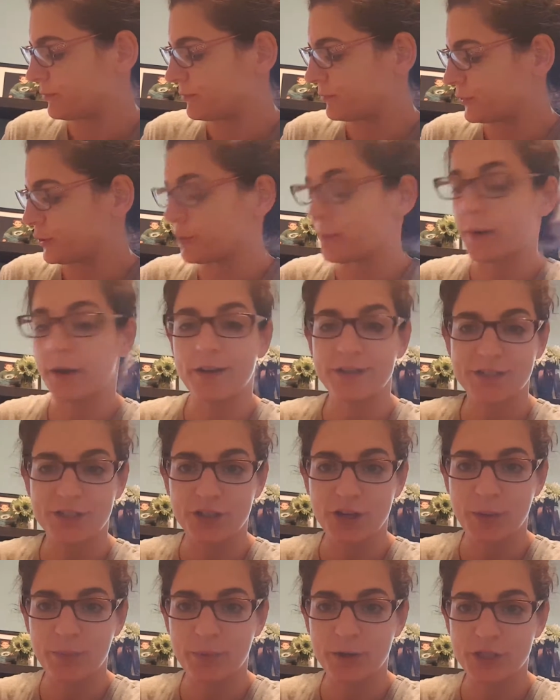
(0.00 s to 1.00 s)
Blueberries are
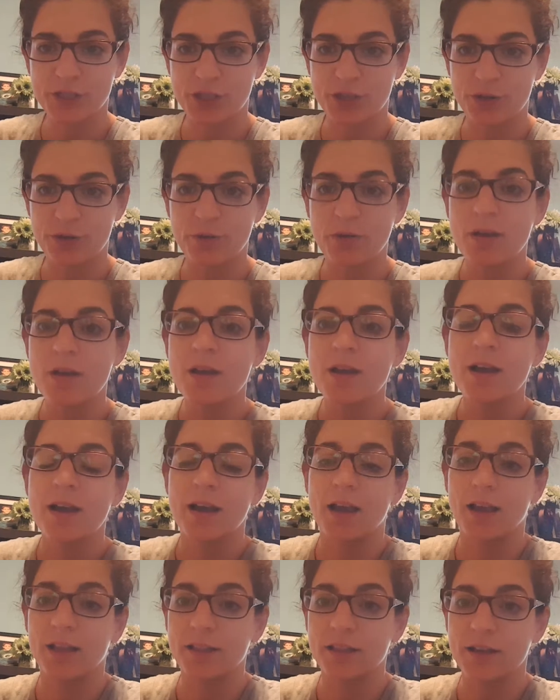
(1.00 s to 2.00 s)
number 2.
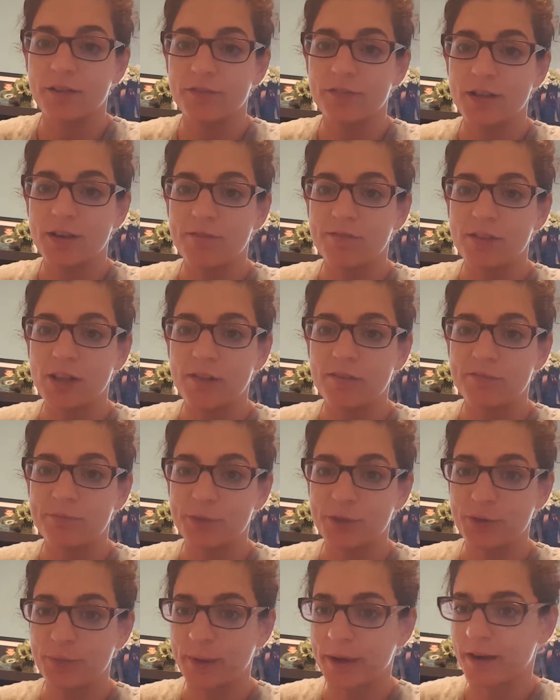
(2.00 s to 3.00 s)
I love, love, love
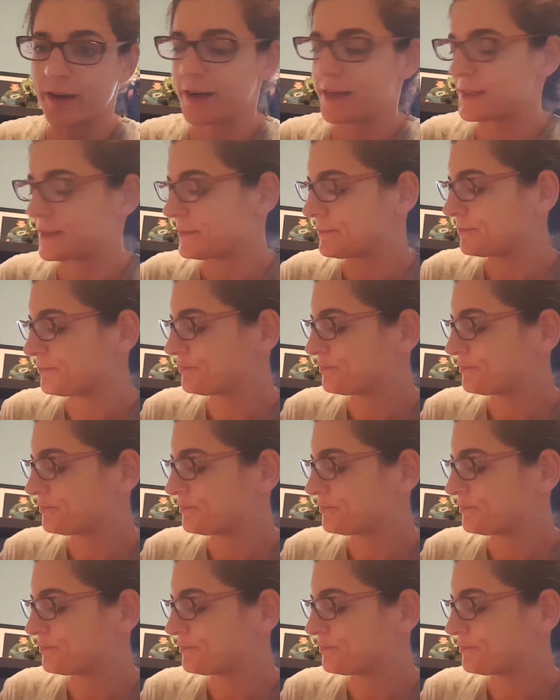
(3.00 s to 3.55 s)
blueberries.